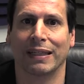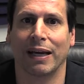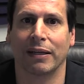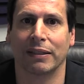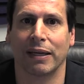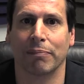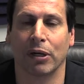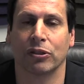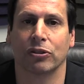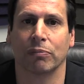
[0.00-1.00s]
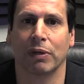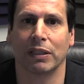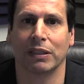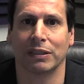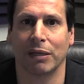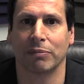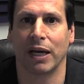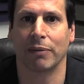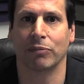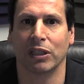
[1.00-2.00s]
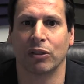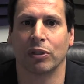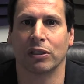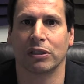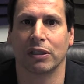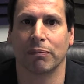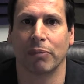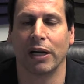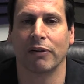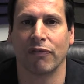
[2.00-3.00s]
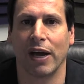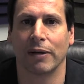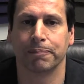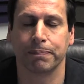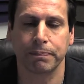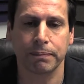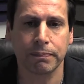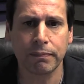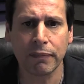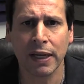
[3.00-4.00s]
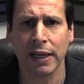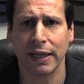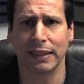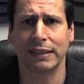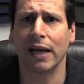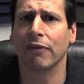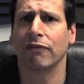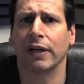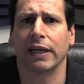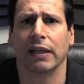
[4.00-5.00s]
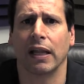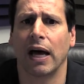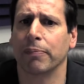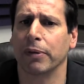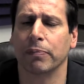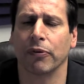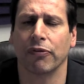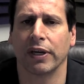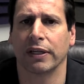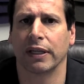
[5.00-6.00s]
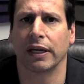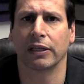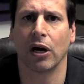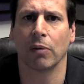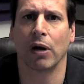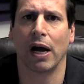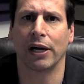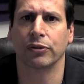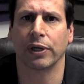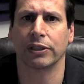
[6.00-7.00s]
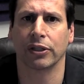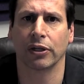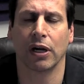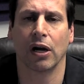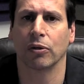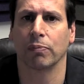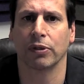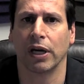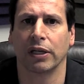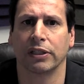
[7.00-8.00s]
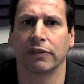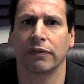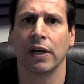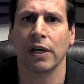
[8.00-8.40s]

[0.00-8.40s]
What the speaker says: that muscle, but at the same time decrease body fat. It's kind of funny, a lot of people think that carbohydrates are counterproductive